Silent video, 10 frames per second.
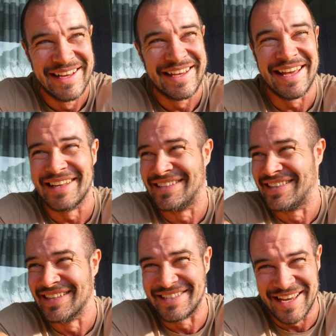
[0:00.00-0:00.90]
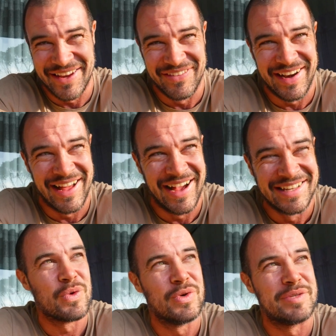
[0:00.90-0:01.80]
gets the same
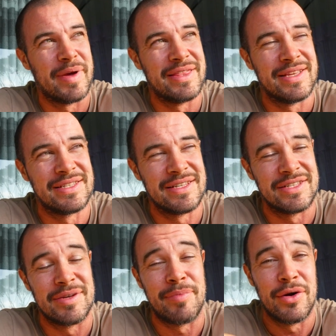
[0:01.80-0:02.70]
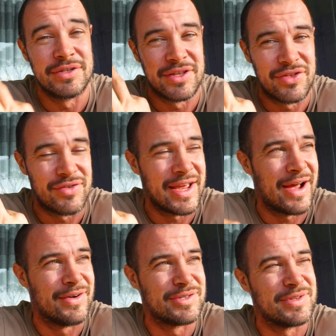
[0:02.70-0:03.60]
class. We spent this supposed 3
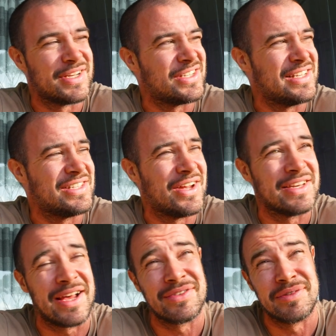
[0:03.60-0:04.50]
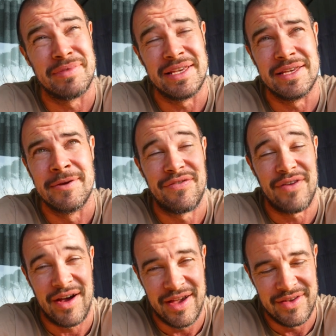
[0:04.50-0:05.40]
hours, which actually turned out to be
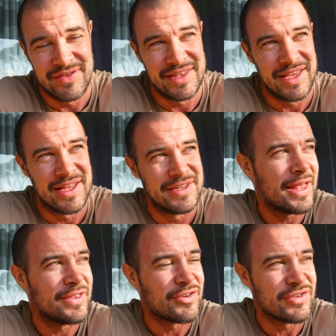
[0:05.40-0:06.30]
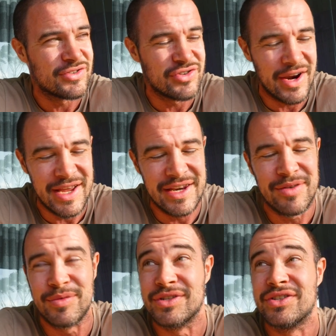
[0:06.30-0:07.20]
5 in the end. The
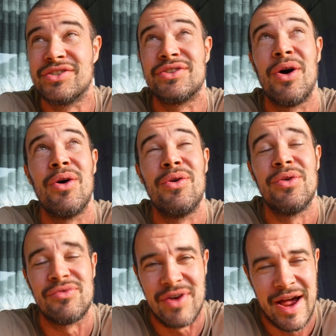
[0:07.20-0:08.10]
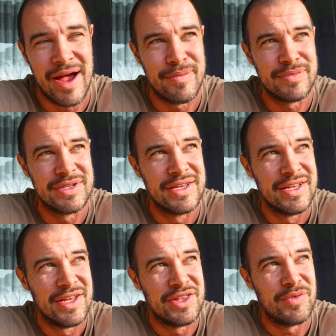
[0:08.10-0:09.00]
train was so rammed
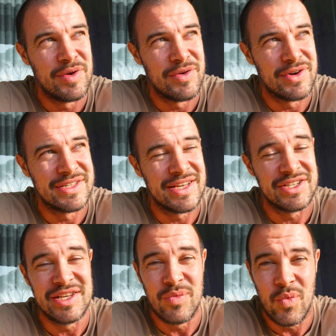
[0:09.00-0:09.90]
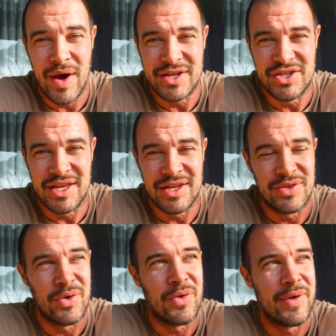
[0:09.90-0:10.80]
that we were essentially wedged in a
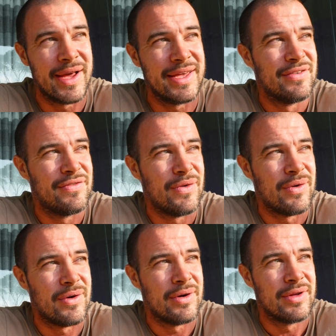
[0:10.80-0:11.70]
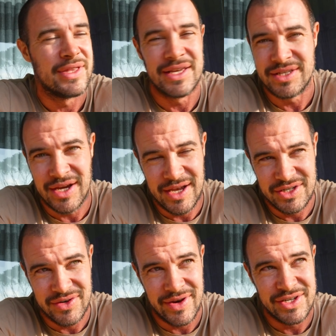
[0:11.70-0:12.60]
doorway for the entire
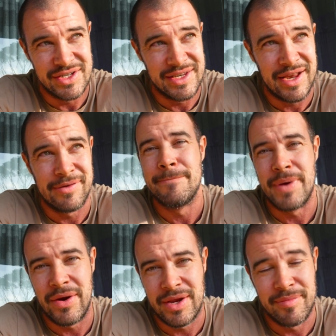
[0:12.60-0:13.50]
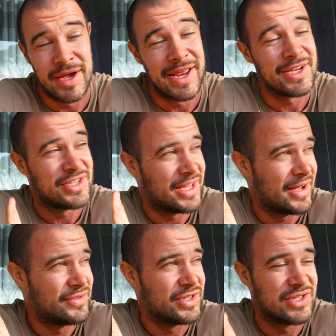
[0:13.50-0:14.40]
duration. Now, bearing in mind, actually,
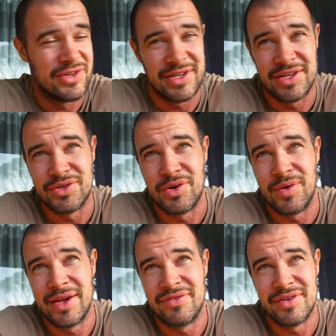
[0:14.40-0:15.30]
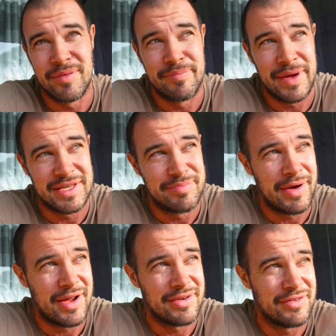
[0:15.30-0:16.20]
I've just stood in a doorway for the best
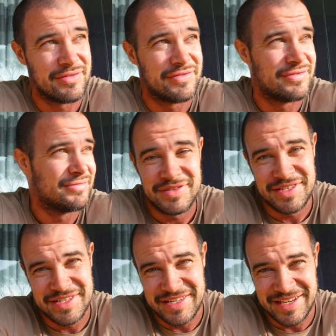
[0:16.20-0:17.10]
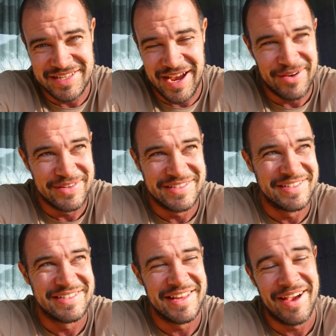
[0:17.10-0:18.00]
part of 6 hours
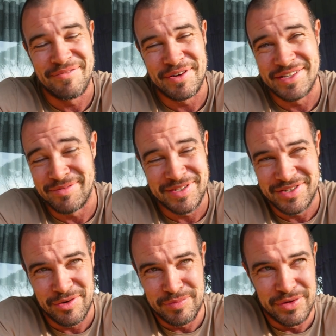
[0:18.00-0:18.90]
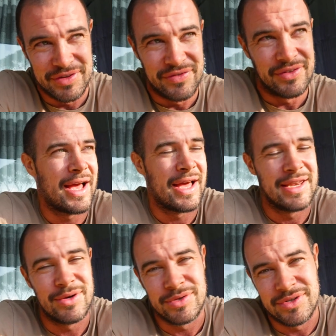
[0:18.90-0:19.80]
just now because it was so beautiful, and
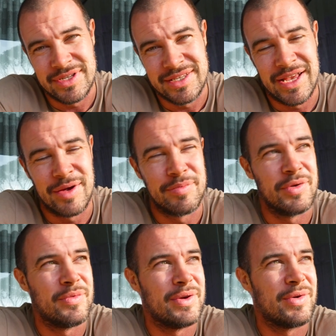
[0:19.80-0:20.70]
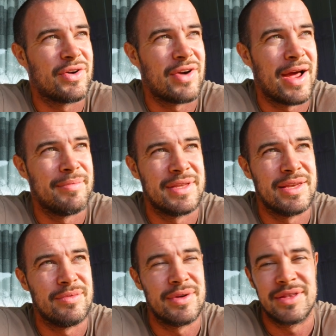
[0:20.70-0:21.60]
it also didn't help that we were crammed
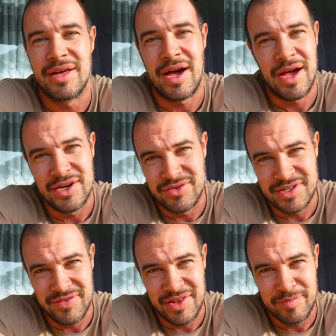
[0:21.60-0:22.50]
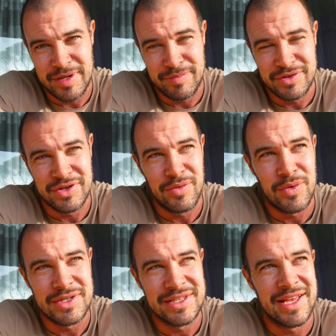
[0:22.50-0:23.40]
in with hundreds of other people, so it
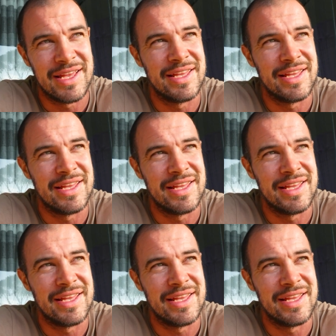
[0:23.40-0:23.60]
wasn't a